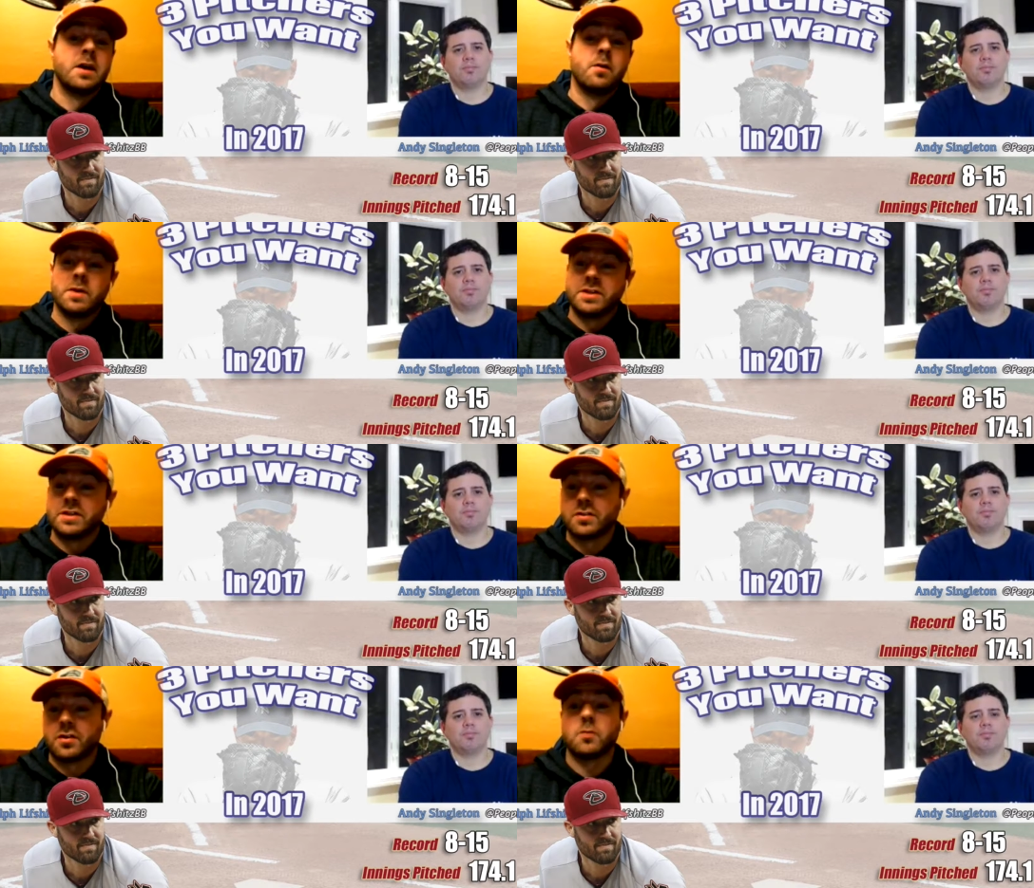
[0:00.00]
Speaker 1: which in
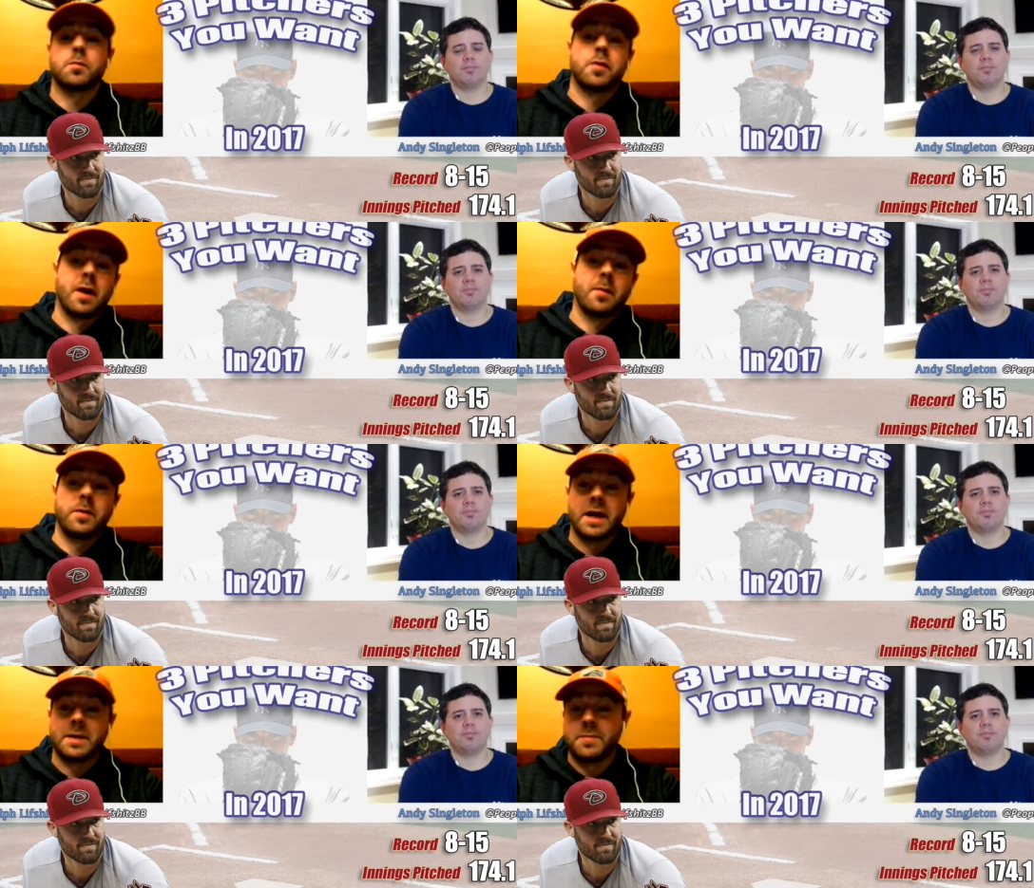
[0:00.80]
turn will probably
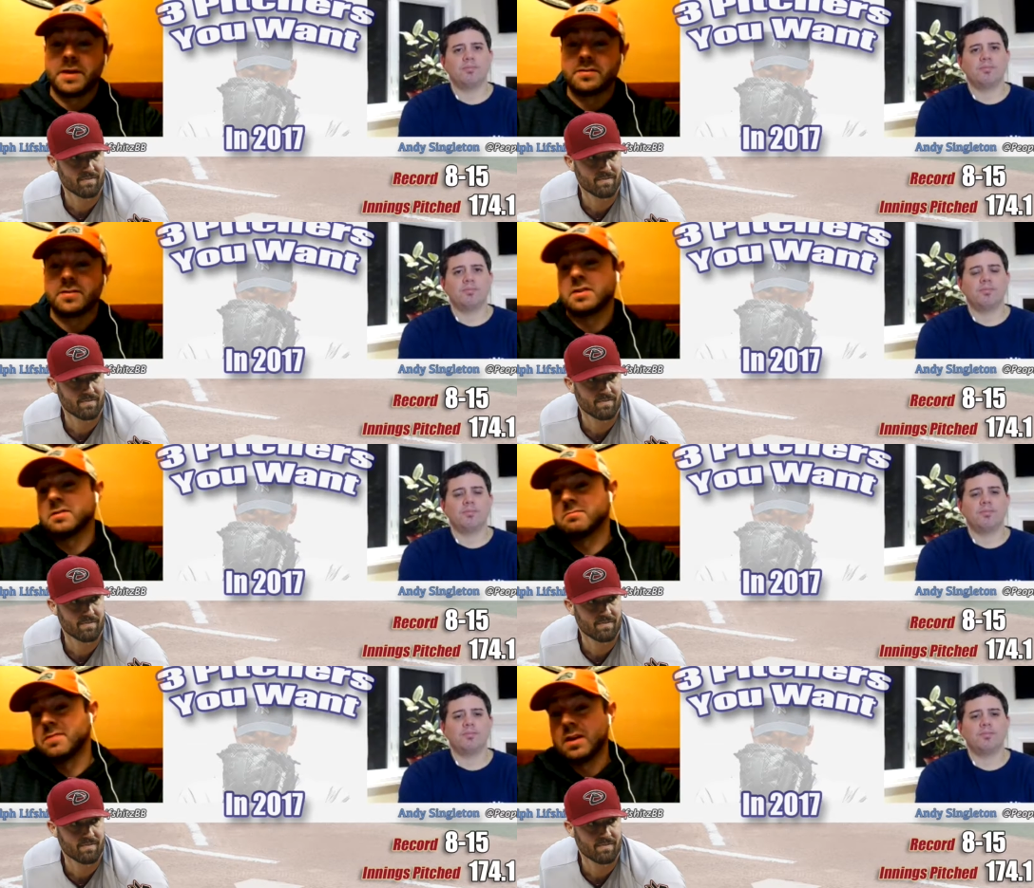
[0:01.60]
get pitchers to,
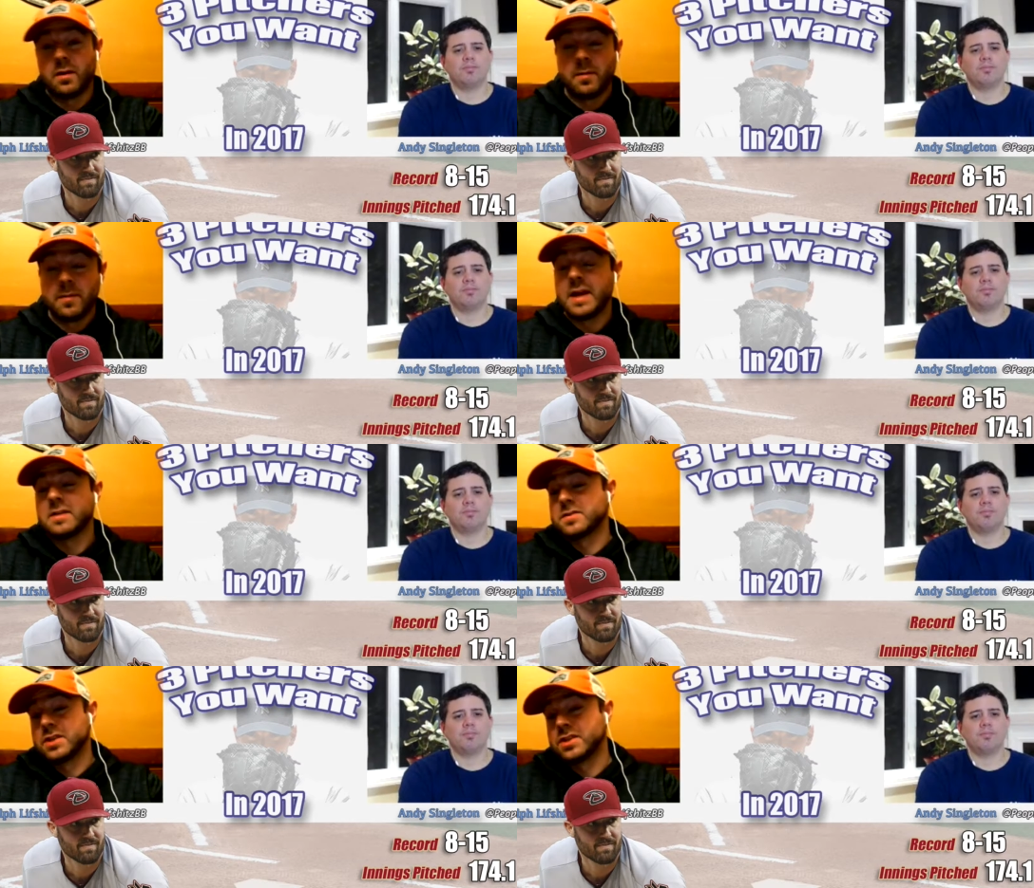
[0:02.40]

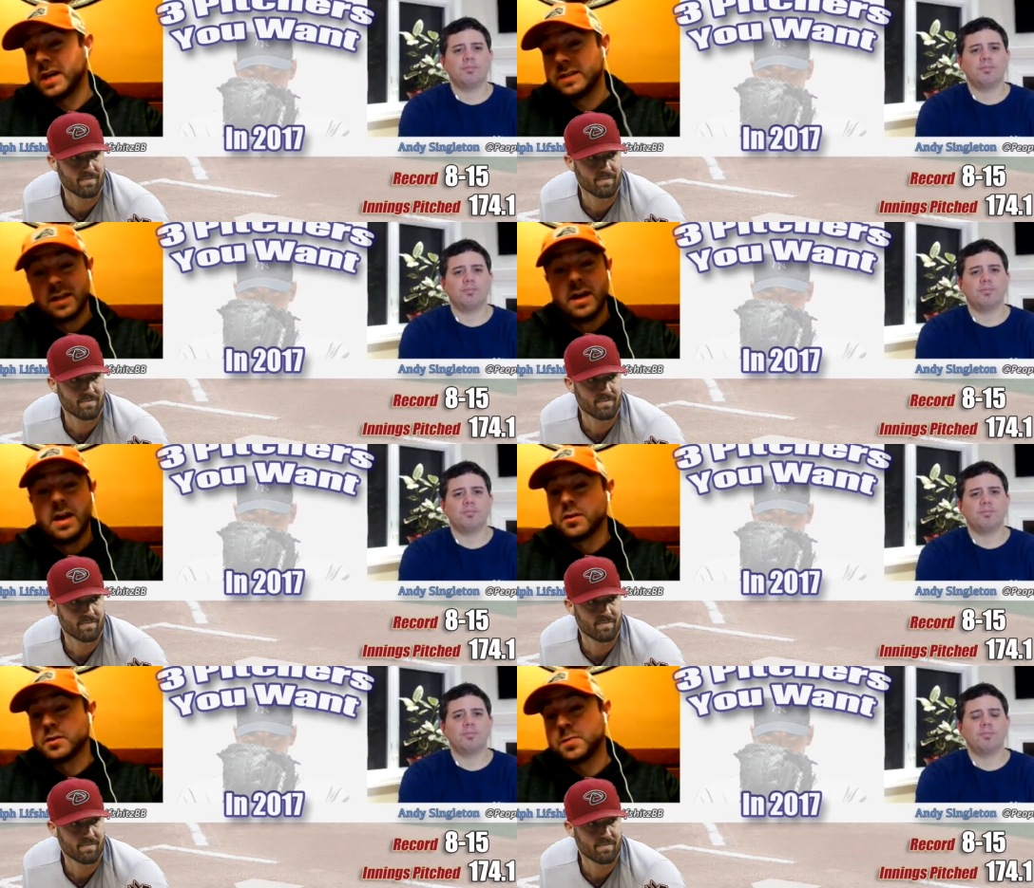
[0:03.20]
hitters to chase
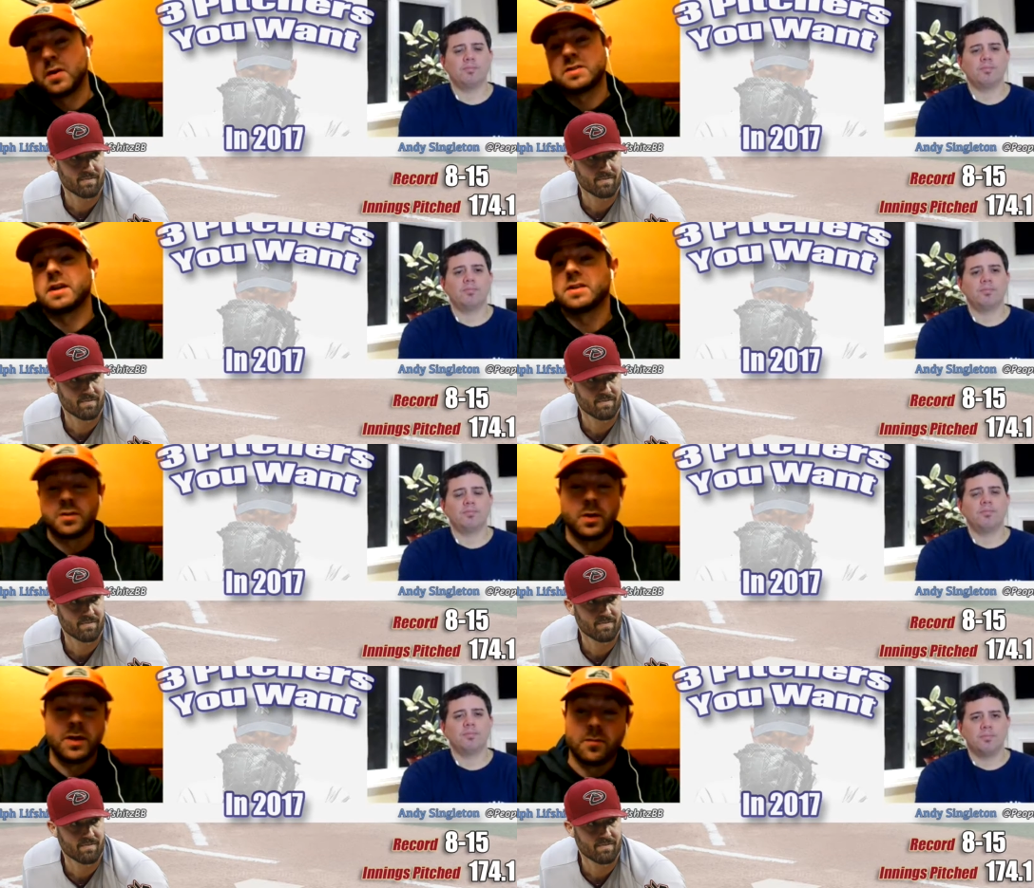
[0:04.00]
those balls out of the
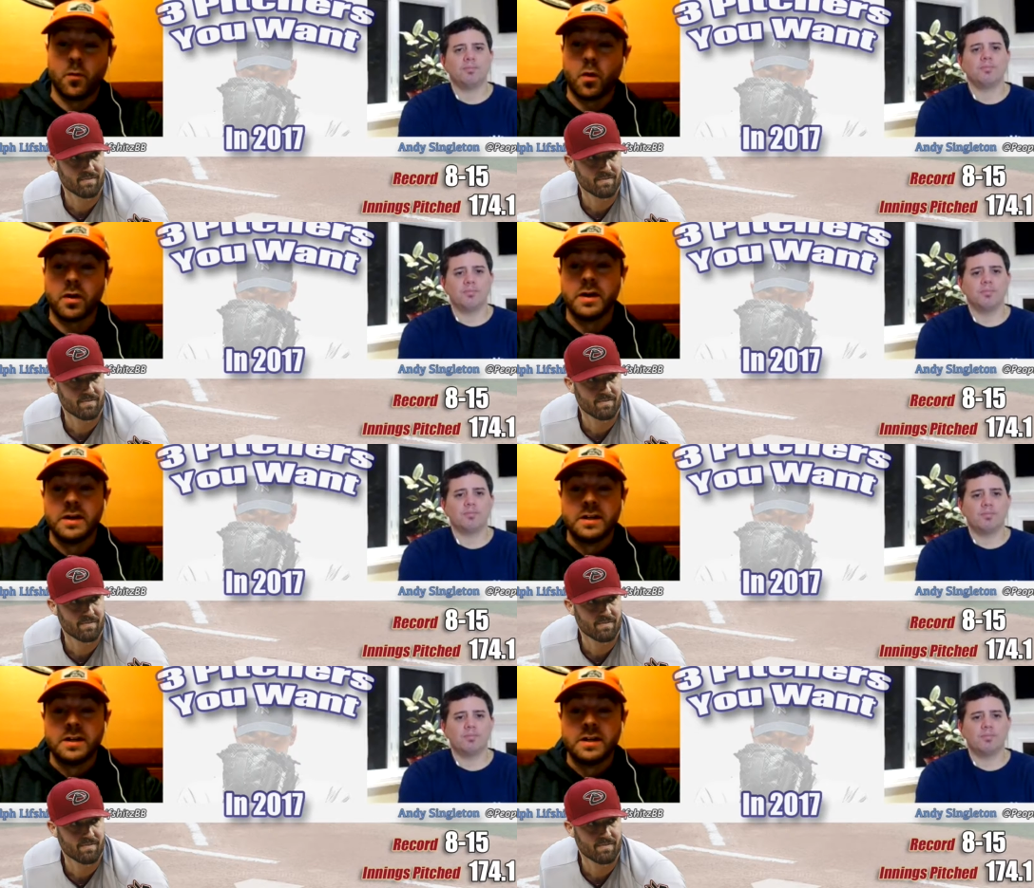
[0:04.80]
zone even more.